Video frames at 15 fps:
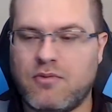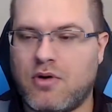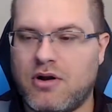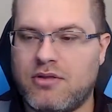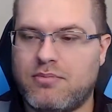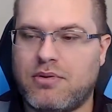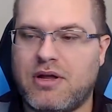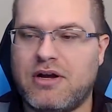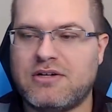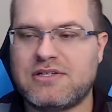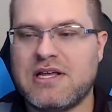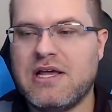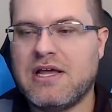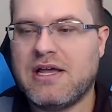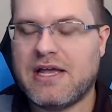one of the players
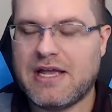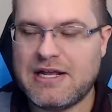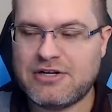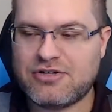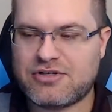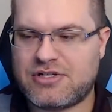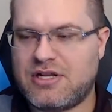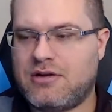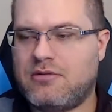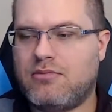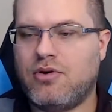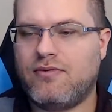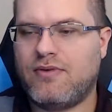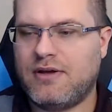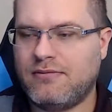interested in
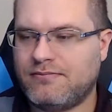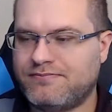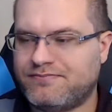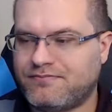moving.